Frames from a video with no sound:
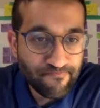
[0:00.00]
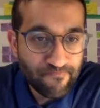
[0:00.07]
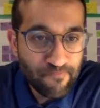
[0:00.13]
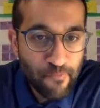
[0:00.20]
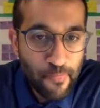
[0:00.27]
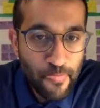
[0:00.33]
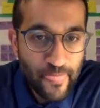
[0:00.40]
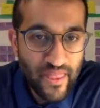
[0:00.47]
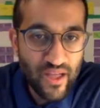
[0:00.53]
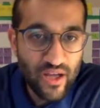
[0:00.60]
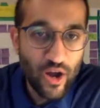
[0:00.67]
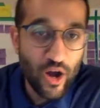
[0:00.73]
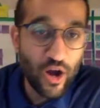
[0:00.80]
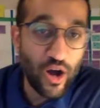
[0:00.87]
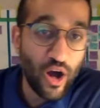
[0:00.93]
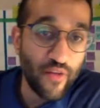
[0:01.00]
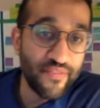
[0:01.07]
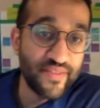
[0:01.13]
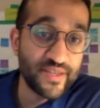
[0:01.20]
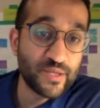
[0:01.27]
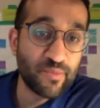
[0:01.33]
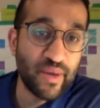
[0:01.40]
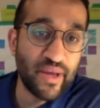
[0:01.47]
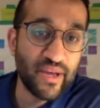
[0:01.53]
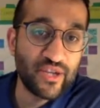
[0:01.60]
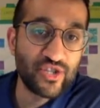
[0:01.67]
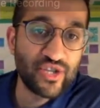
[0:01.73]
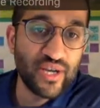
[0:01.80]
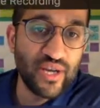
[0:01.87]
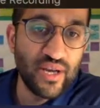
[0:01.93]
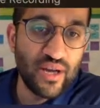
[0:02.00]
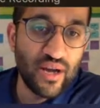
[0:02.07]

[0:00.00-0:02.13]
On this page, you can